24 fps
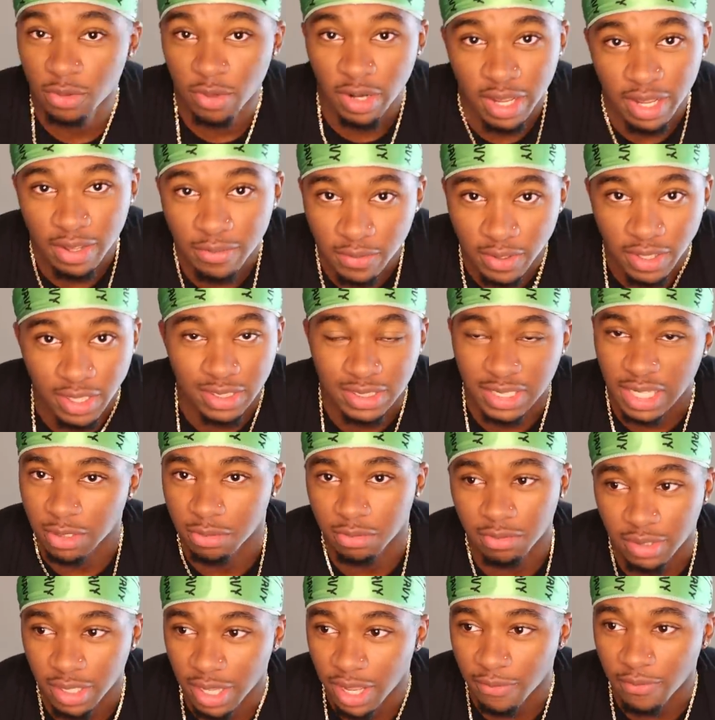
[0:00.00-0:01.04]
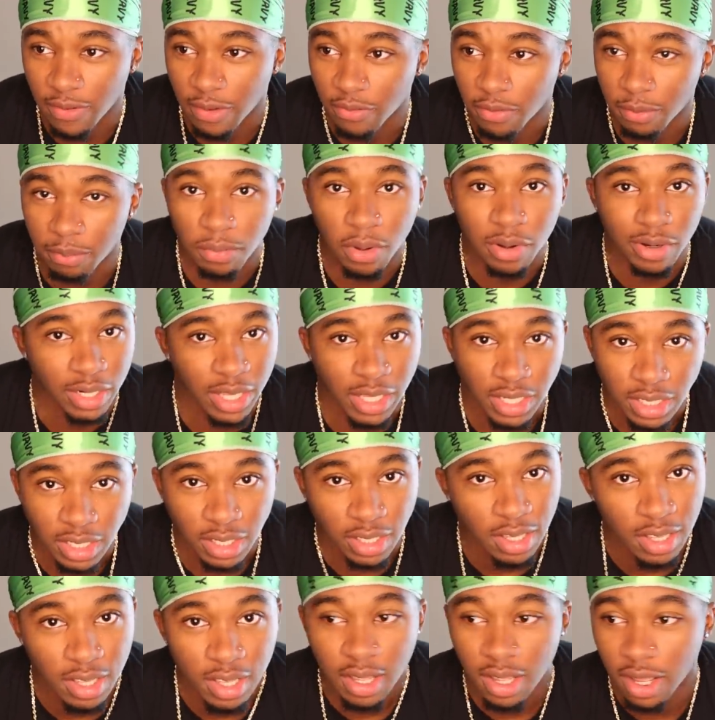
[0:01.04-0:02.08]
I don't have any, because I don't think I've ever bought any.
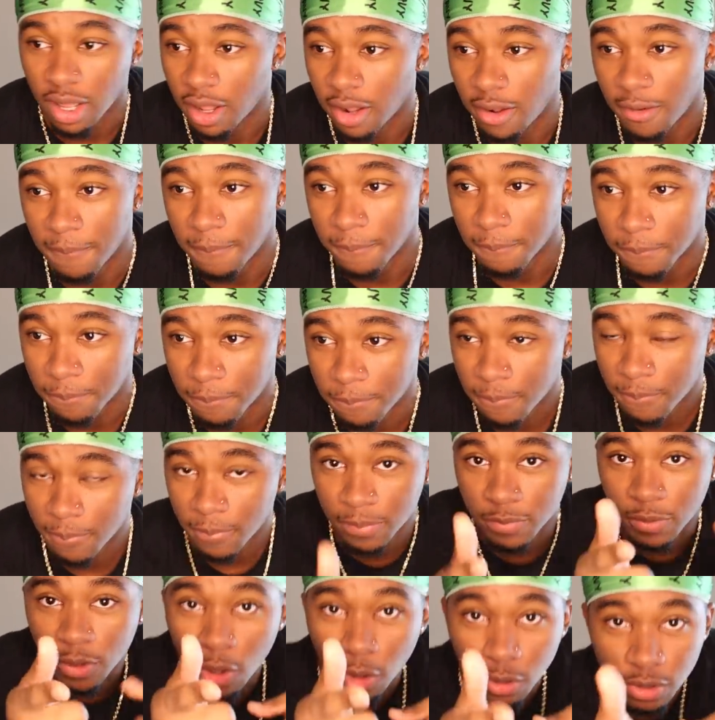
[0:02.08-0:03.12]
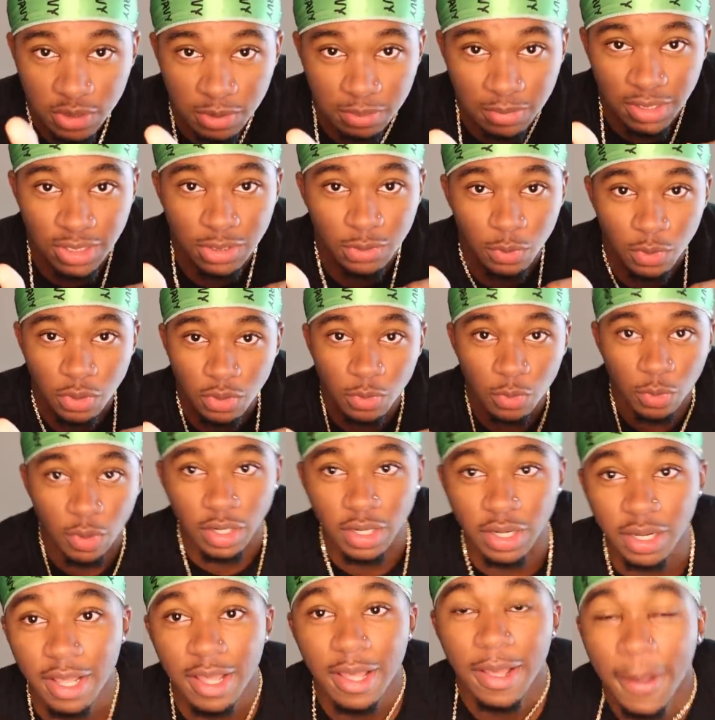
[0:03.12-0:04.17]
Um, hosting this one-on-one.